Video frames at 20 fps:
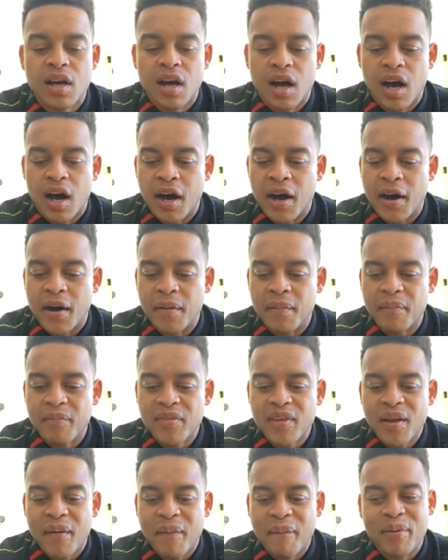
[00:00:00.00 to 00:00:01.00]
But
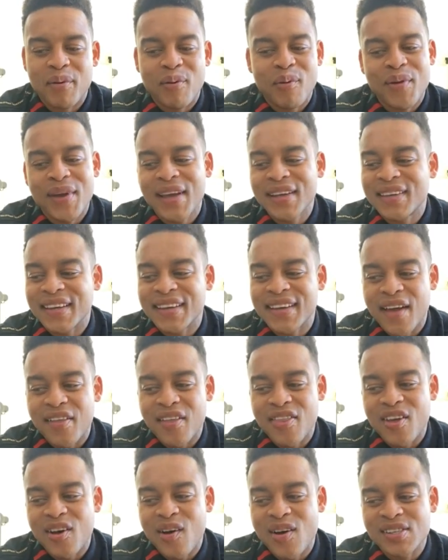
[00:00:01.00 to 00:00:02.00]
when we get together
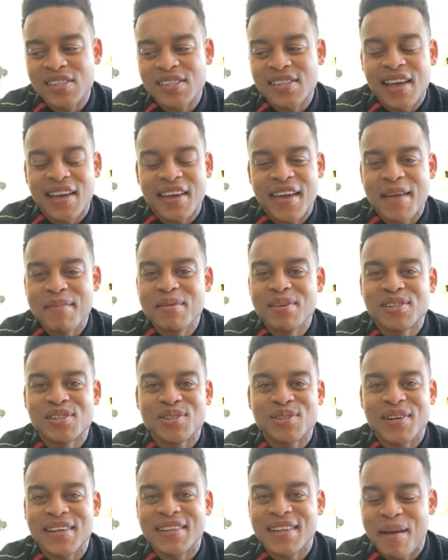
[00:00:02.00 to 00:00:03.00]
though, it's that
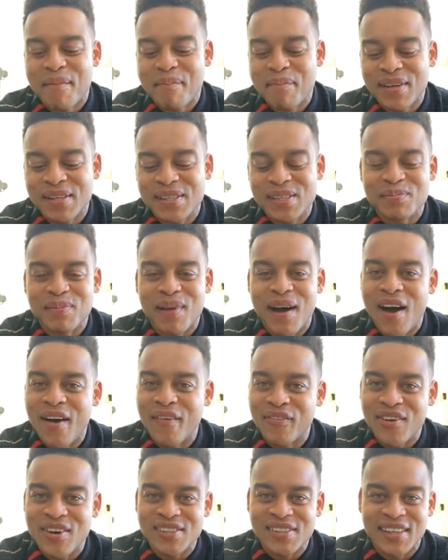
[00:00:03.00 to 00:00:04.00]
chemistry and that big smile
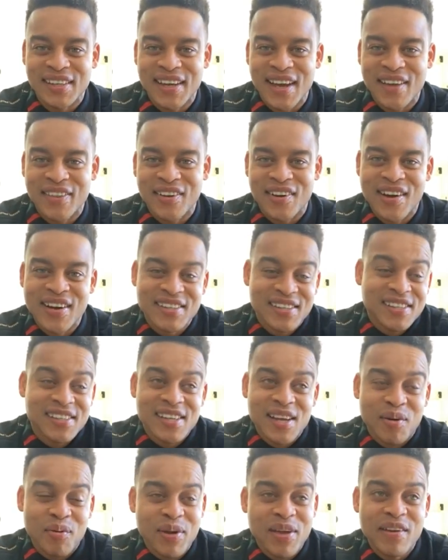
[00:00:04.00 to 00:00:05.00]
for us together. It's just
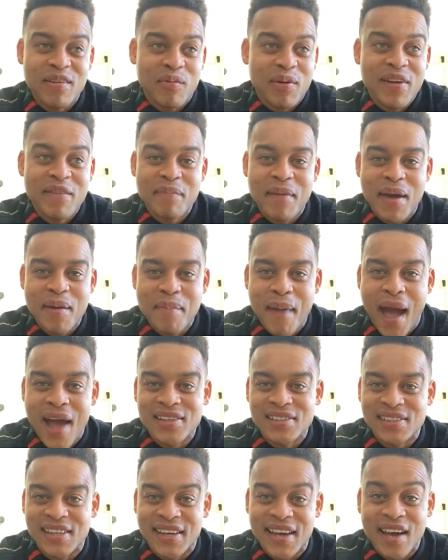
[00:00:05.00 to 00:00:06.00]
like we made
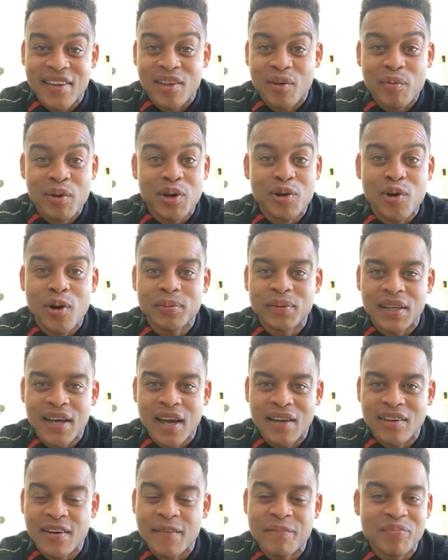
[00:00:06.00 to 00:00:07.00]
magic together, we grew up
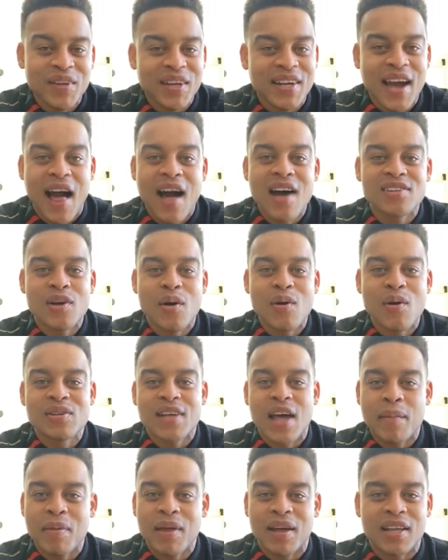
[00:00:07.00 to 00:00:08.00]
together. Kyle's always
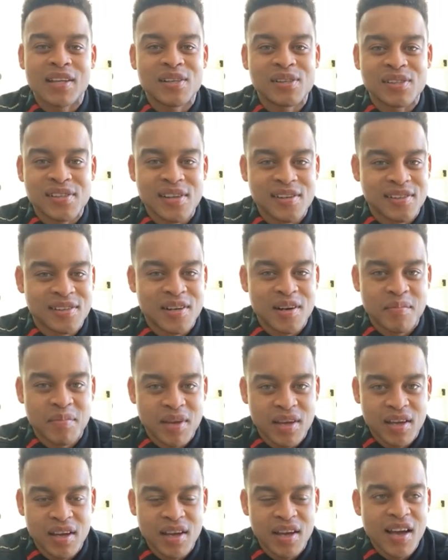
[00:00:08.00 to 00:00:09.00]
kind of like a little sister to
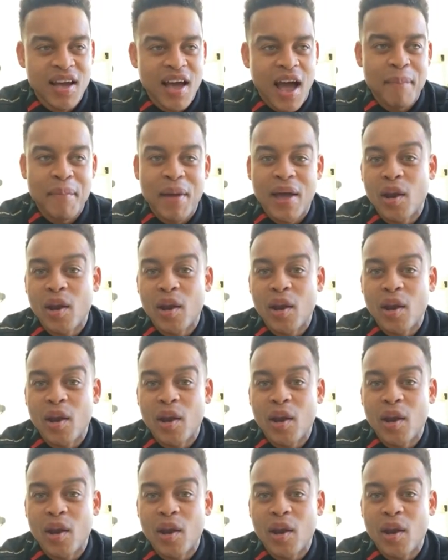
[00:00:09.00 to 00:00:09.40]
me. I mean, yeah.